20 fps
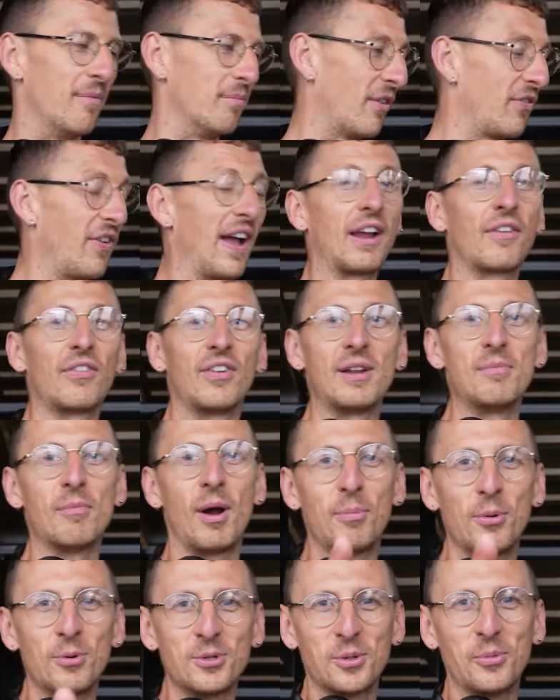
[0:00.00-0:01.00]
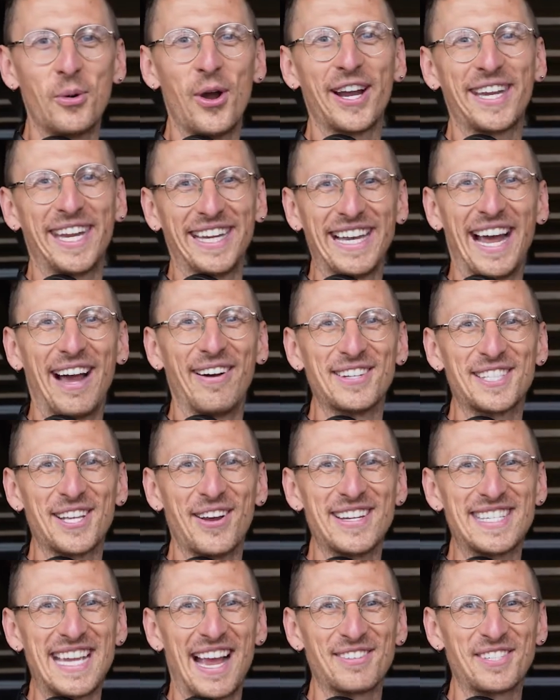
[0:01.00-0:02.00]
Thankfully, my balls are working now, so
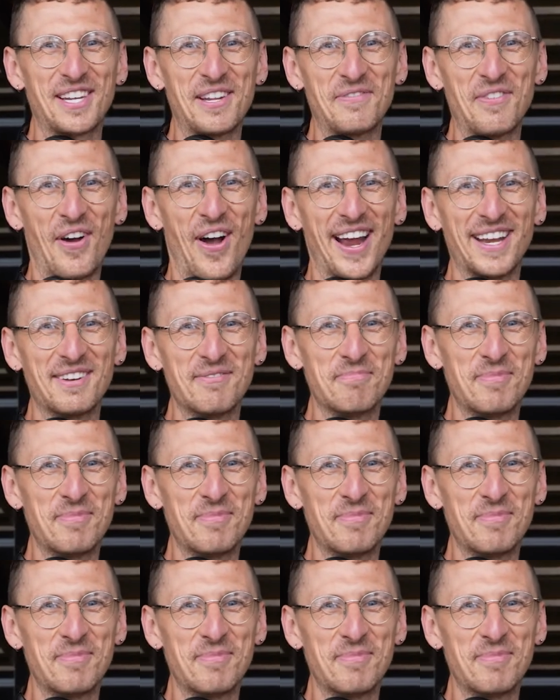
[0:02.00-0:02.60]
it's absolutely fine.